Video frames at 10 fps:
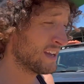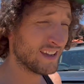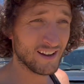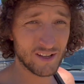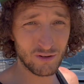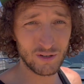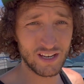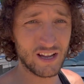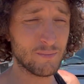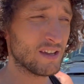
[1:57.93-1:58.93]
I thought,
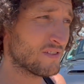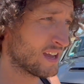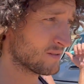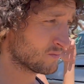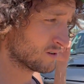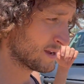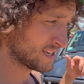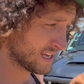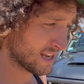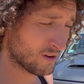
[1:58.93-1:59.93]
big van, we're about
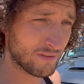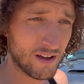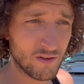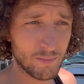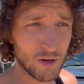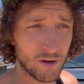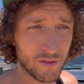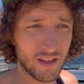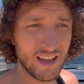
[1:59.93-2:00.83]
to head off over to Perth.